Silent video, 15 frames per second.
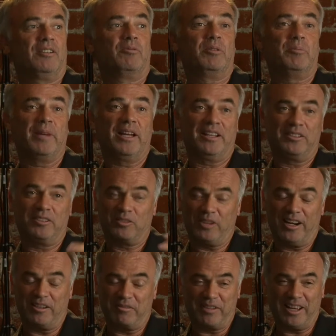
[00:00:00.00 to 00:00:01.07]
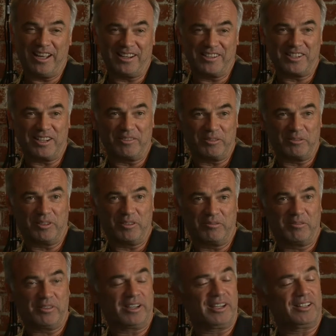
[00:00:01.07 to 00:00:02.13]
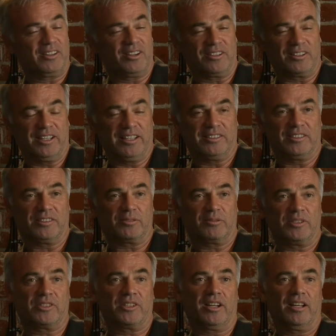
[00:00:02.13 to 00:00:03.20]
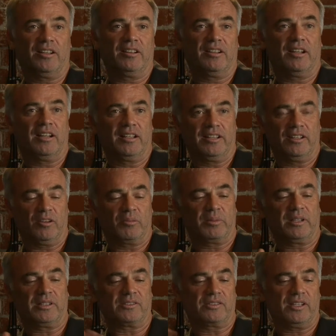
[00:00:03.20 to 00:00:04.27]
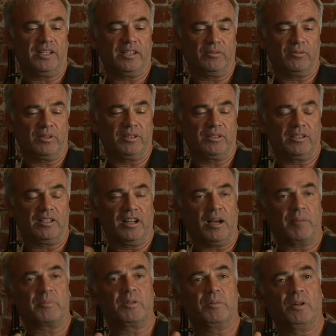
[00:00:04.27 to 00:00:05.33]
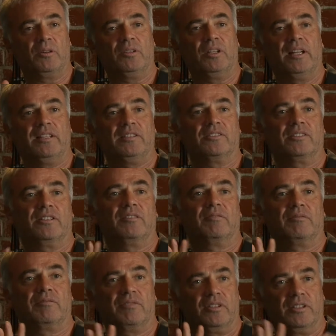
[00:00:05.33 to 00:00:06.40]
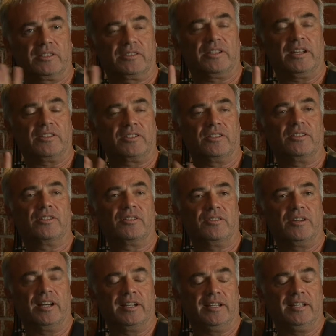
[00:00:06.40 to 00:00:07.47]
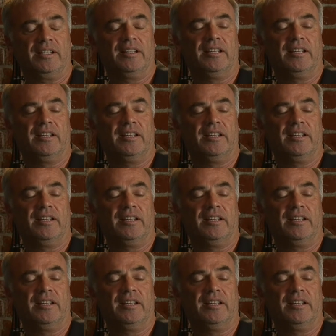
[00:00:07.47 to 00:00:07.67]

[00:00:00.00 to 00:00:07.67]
We made great advantage of it with very long lenses. We shot the opening scene with an Optimo lens at full extension 290,